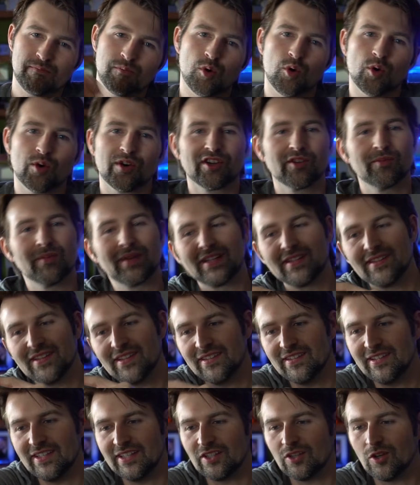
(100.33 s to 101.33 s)
pour some
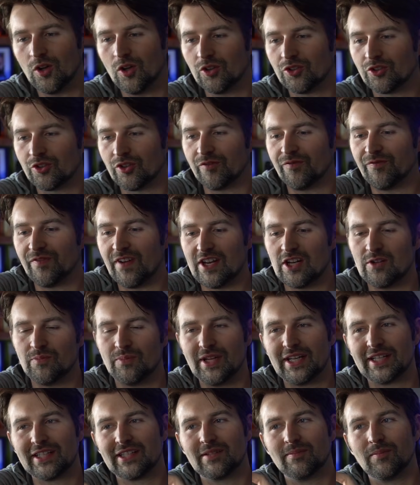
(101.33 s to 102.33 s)
existing culture of
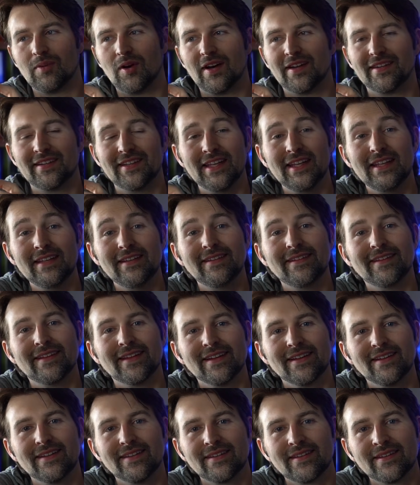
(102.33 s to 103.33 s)
phytoplankton pods into
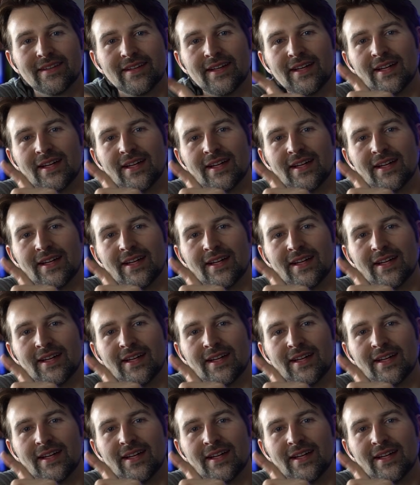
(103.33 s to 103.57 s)
this,